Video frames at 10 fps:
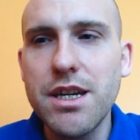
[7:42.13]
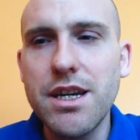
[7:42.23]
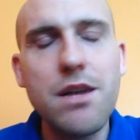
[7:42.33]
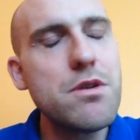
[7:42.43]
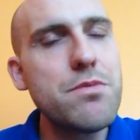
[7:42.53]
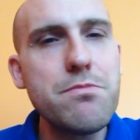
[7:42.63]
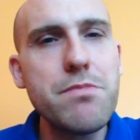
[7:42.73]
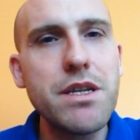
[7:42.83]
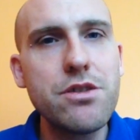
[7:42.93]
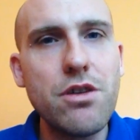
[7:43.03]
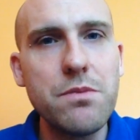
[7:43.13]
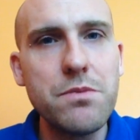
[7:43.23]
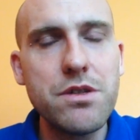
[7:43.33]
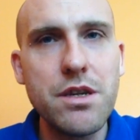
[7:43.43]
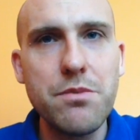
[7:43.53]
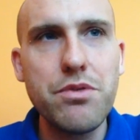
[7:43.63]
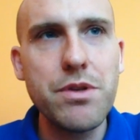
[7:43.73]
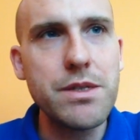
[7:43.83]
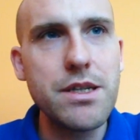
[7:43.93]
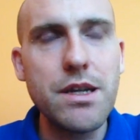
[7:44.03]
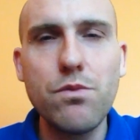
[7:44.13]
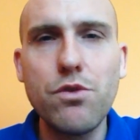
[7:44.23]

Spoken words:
I remember many times seeing Prince and